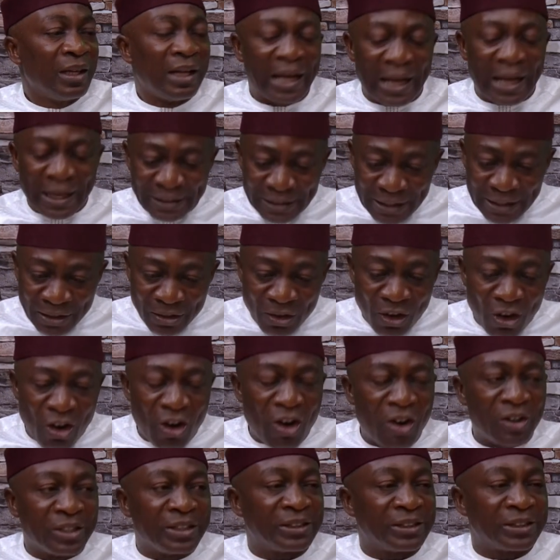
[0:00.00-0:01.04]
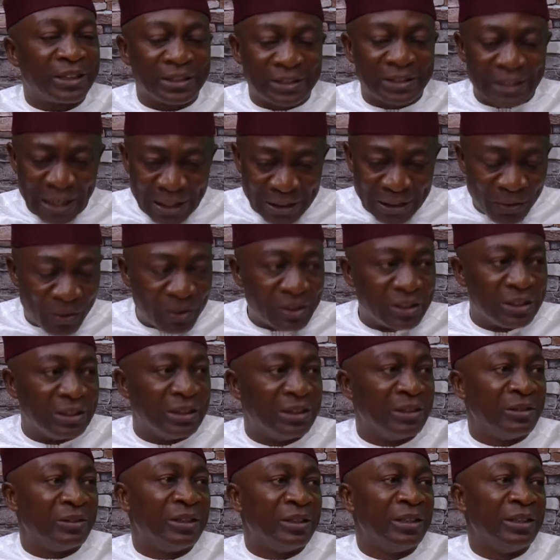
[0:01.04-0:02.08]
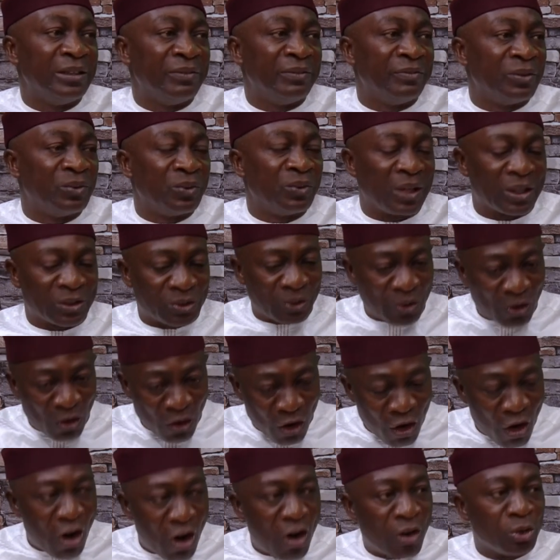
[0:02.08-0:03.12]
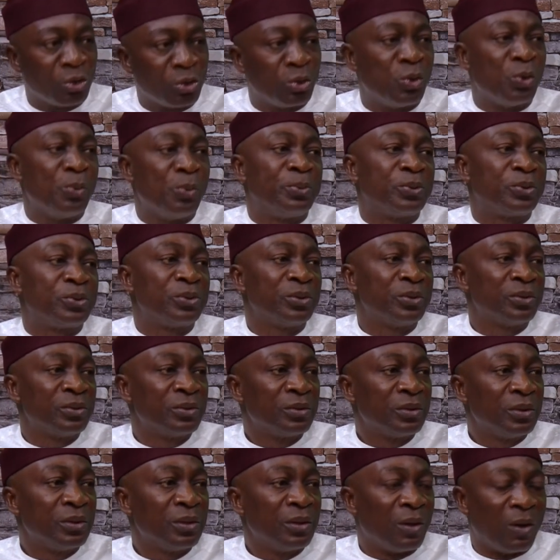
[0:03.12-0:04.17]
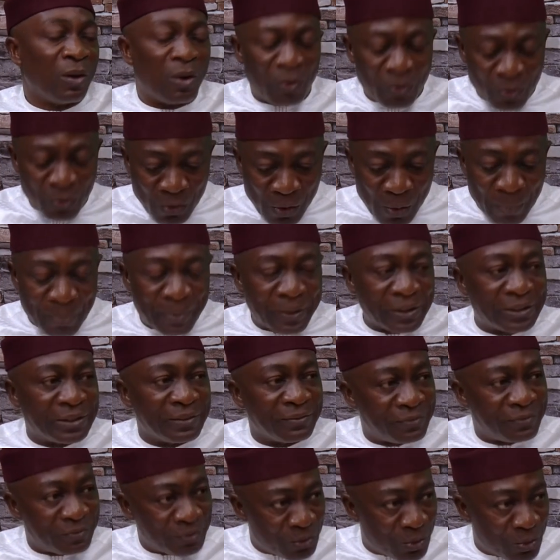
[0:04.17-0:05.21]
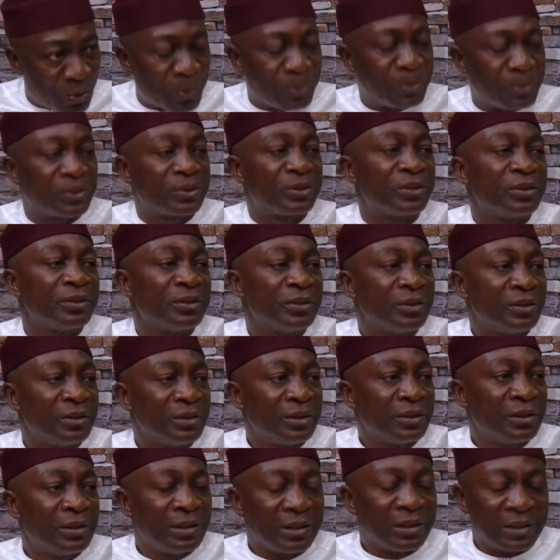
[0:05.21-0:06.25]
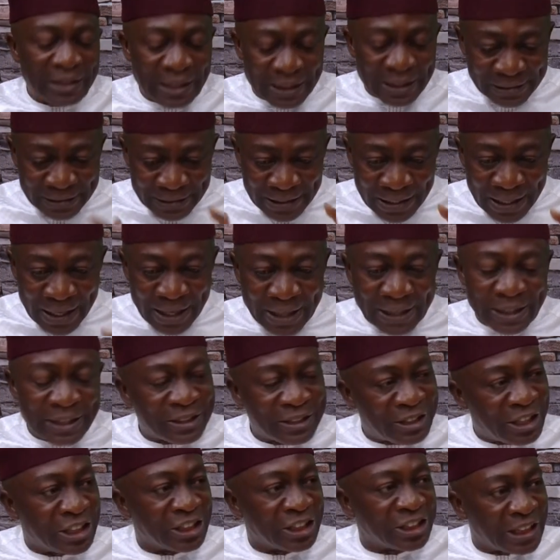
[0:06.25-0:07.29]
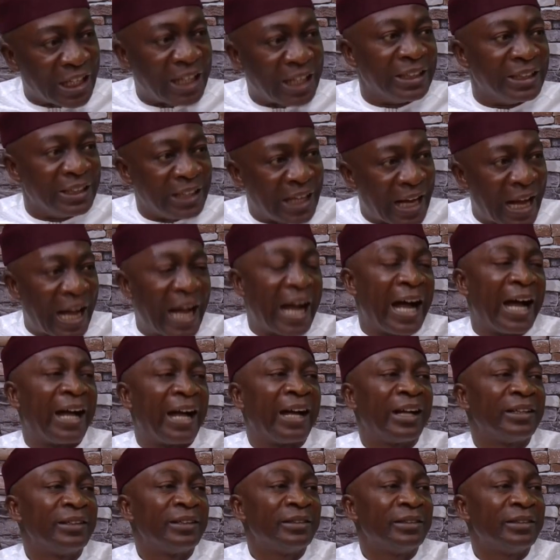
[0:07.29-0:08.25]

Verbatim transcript: And then all the states and all the individuals or groups or cooperative groups that essentially are